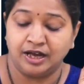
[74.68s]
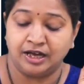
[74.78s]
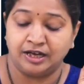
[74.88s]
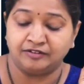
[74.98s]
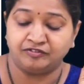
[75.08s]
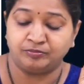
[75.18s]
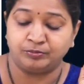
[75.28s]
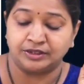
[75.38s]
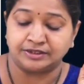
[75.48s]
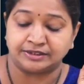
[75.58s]
half
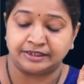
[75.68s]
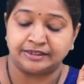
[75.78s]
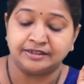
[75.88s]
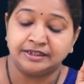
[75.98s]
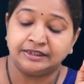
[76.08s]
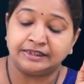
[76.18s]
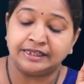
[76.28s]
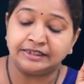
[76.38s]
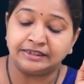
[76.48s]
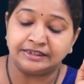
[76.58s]
plus 3,
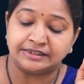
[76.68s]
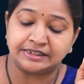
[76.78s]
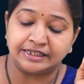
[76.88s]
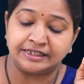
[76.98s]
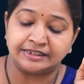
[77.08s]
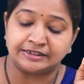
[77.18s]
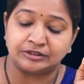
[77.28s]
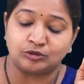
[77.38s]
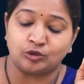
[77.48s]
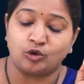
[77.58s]
then this is
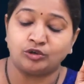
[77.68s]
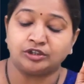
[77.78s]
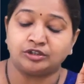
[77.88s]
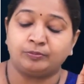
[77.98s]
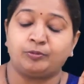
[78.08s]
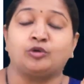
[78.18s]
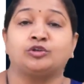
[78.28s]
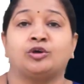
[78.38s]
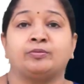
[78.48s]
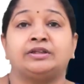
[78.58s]
not a
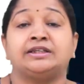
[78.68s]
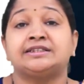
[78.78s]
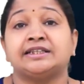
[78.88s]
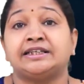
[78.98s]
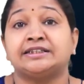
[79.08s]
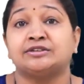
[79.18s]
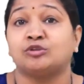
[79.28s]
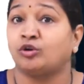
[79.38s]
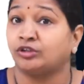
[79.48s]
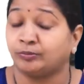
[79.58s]
polynomial. This is
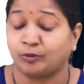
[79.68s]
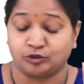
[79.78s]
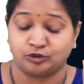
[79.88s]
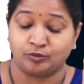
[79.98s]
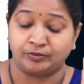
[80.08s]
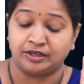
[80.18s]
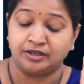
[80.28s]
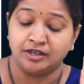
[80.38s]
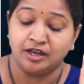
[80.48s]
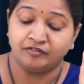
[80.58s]
not a polynomial.
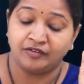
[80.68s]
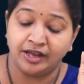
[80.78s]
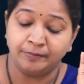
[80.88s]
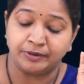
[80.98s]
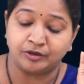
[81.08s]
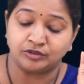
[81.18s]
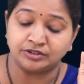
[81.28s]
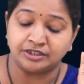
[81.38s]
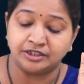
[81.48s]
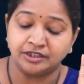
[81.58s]
Why?
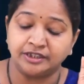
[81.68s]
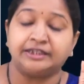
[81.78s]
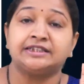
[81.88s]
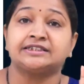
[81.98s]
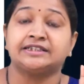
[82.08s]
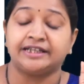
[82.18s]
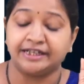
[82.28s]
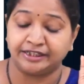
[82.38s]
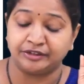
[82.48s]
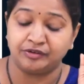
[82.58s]
Because here it is
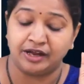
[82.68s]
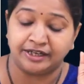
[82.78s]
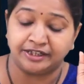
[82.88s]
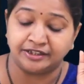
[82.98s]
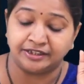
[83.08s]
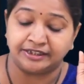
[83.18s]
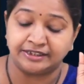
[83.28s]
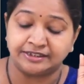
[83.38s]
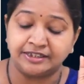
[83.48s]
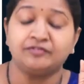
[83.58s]
negative and here it
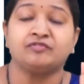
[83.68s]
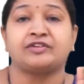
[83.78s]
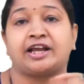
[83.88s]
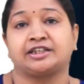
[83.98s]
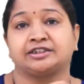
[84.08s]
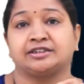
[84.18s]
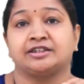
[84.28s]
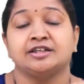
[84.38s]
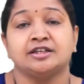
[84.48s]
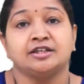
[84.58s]
is in fraction.
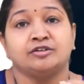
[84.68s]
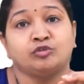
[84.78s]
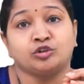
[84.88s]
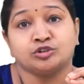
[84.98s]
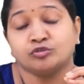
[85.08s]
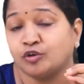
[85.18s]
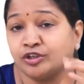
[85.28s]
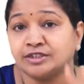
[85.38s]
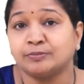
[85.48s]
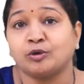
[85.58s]
So
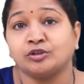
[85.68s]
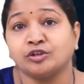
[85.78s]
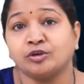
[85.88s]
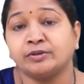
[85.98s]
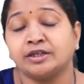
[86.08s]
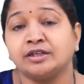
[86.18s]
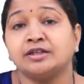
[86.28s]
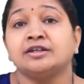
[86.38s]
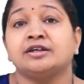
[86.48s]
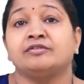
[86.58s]
what is a
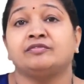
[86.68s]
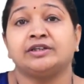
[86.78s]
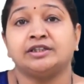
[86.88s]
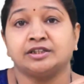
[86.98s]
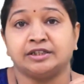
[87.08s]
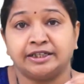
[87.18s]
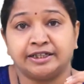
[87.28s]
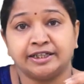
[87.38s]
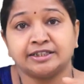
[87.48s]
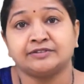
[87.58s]
polynomial? When the
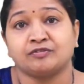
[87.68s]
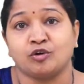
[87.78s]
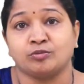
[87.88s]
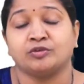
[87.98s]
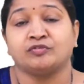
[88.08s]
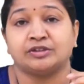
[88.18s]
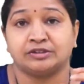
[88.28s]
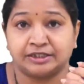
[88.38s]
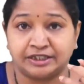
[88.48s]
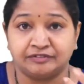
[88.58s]
index form of a
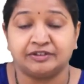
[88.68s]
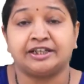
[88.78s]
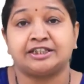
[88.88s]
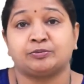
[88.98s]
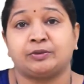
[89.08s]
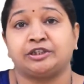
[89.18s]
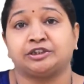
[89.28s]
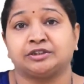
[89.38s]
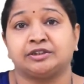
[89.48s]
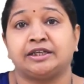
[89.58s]
given
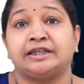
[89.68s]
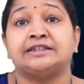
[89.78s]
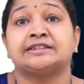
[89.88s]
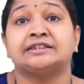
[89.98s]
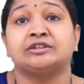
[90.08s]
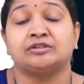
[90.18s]
expression is